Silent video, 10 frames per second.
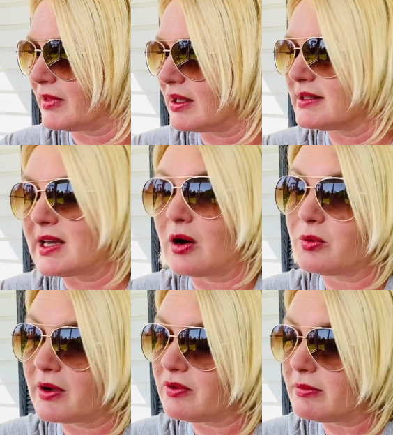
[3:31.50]
Tell
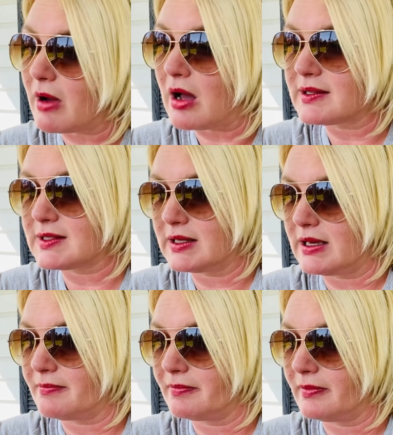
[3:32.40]
Reverend Moxley
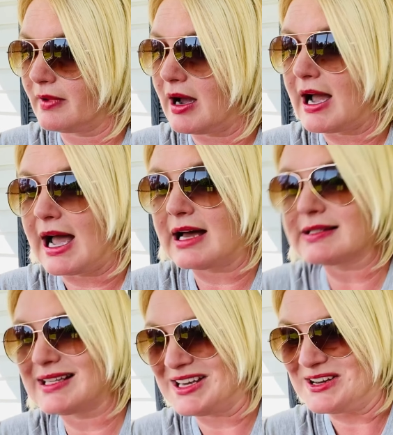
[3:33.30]
I
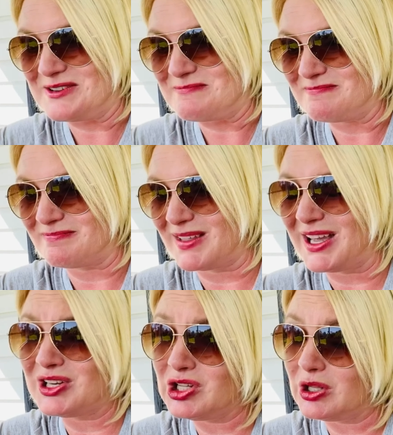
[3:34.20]
ask him
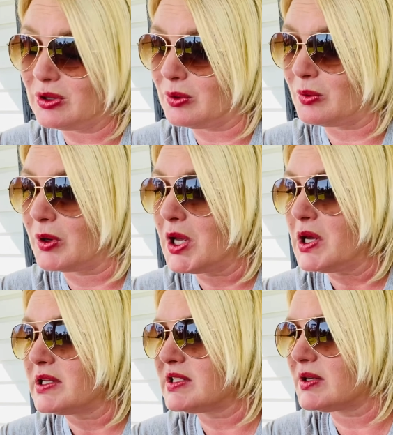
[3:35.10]
and you
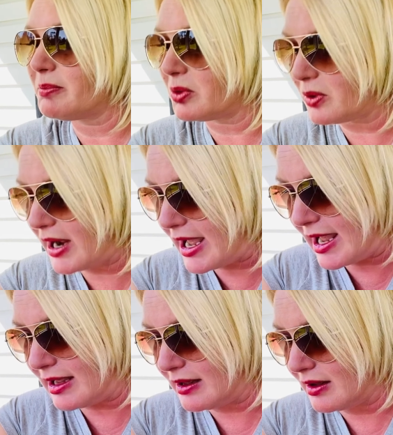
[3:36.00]
to
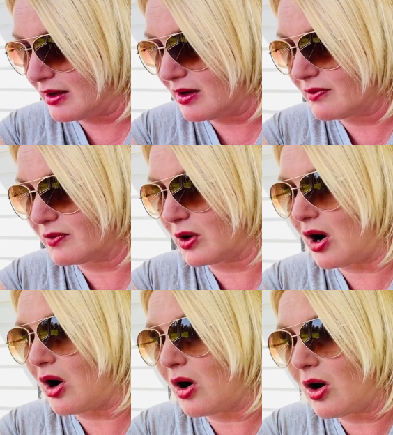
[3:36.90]
pray for
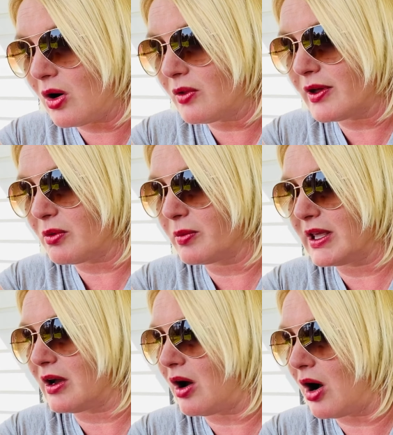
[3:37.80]
all that
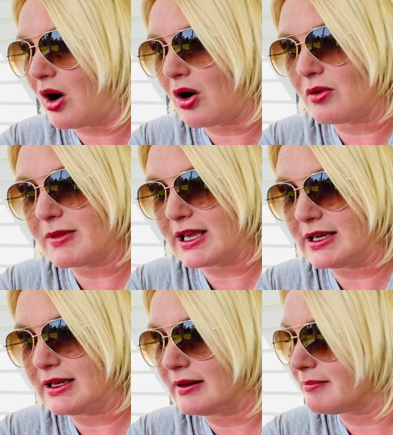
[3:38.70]
we all
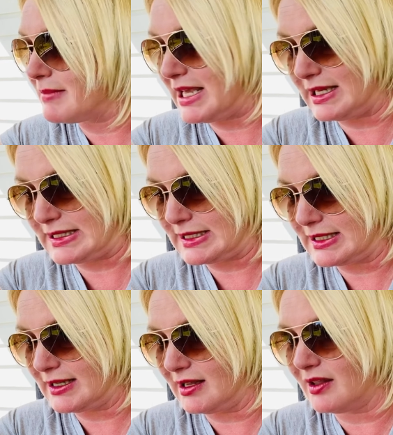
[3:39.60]
may meet
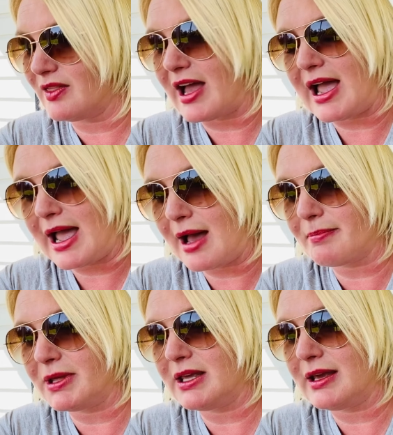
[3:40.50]
in that
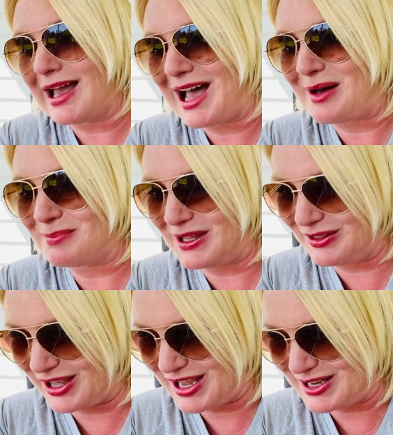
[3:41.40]
happy, happy
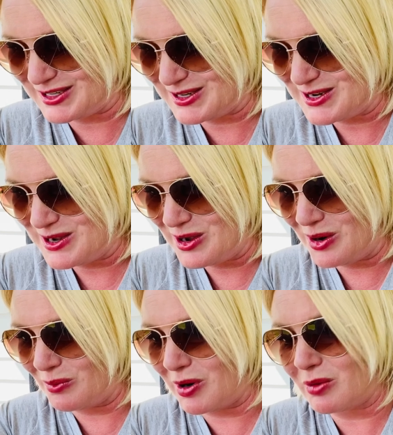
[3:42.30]
land
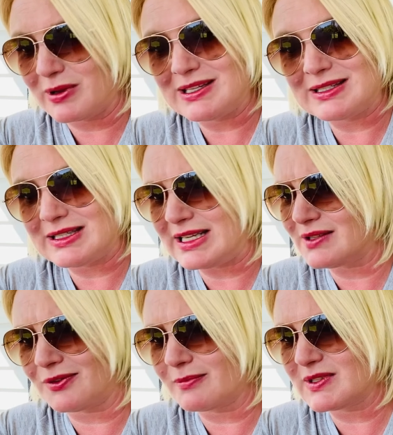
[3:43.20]
where we cease
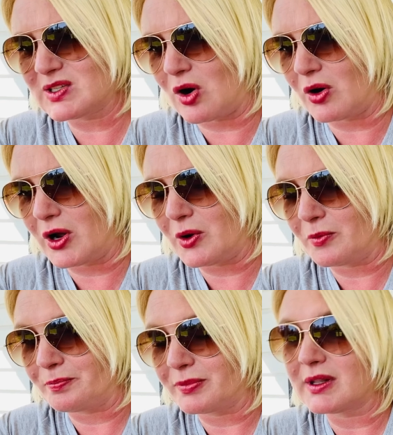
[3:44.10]
from sorrow,
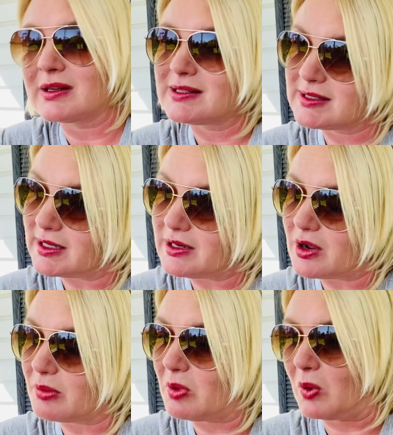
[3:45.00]
sin
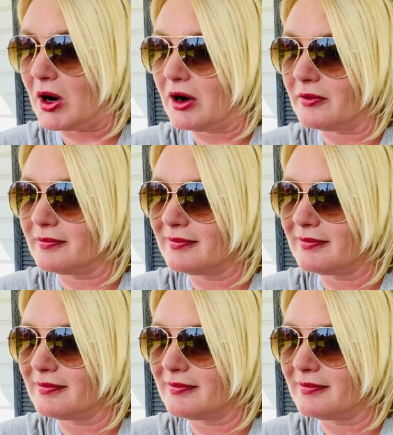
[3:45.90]
no more.